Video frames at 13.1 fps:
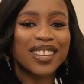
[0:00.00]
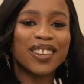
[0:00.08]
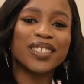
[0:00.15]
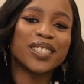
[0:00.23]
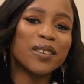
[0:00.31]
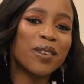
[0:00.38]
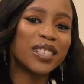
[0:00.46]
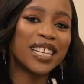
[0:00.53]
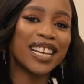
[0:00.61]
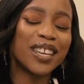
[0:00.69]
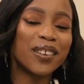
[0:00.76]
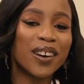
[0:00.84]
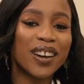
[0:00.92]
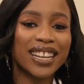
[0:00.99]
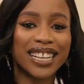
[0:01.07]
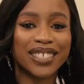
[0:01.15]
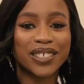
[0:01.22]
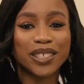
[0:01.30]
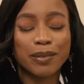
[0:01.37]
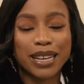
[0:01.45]
You're still watching You Got
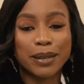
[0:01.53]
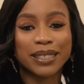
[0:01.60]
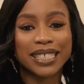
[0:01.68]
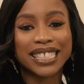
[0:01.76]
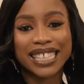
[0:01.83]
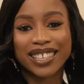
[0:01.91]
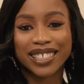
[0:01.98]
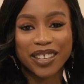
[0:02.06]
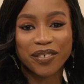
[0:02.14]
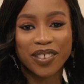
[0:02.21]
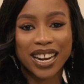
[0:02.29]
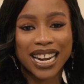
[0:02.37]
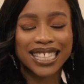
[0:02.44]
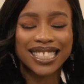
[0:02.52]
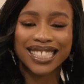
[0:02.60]
Issues. My name is Nadina Different.